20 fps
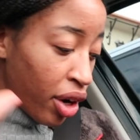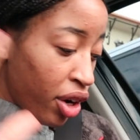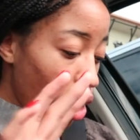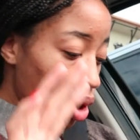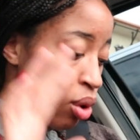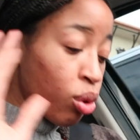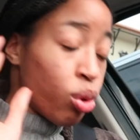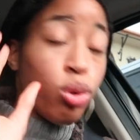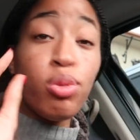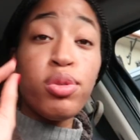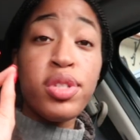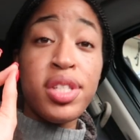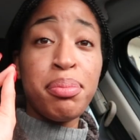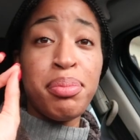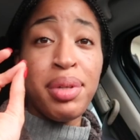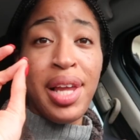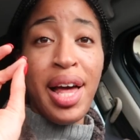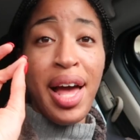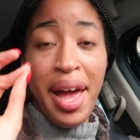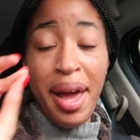wanna know who's to
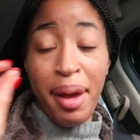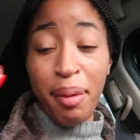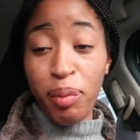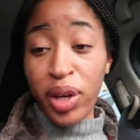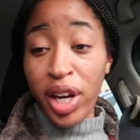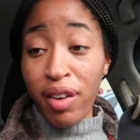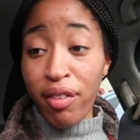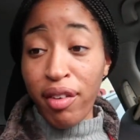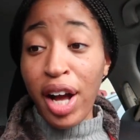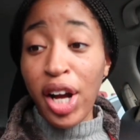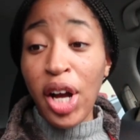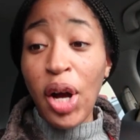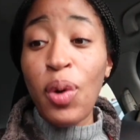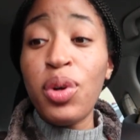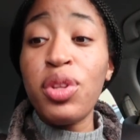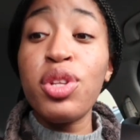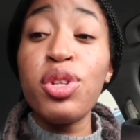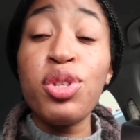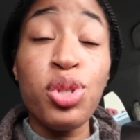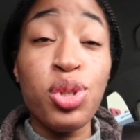blame whenever I go
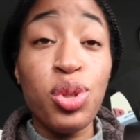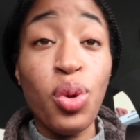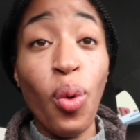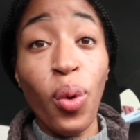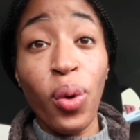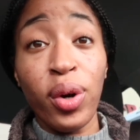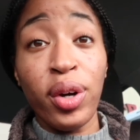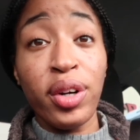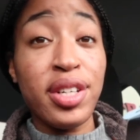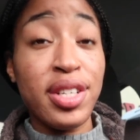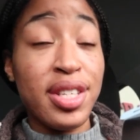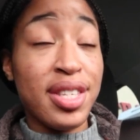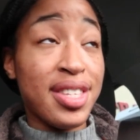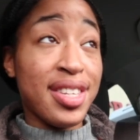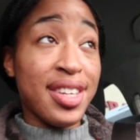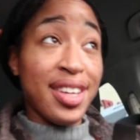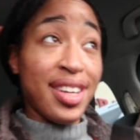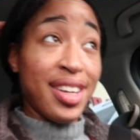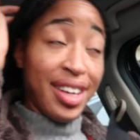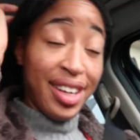in the stores.
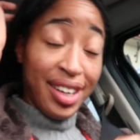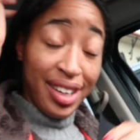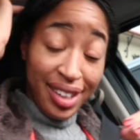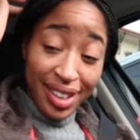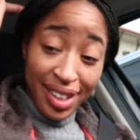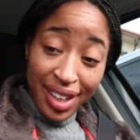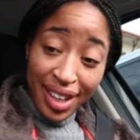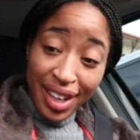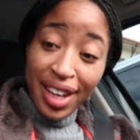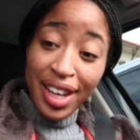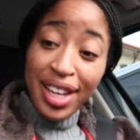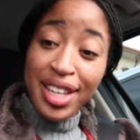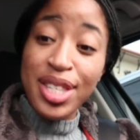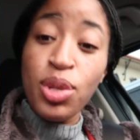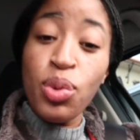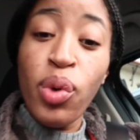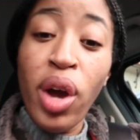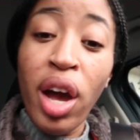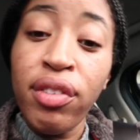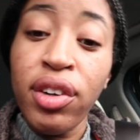It's
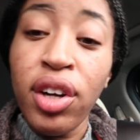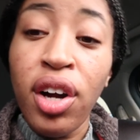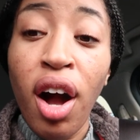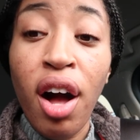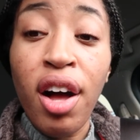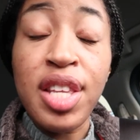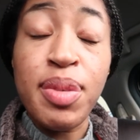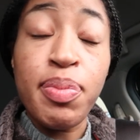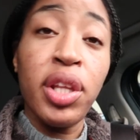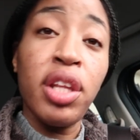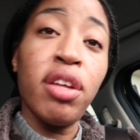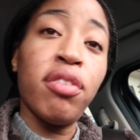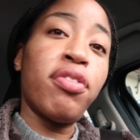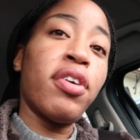whoever calls me on the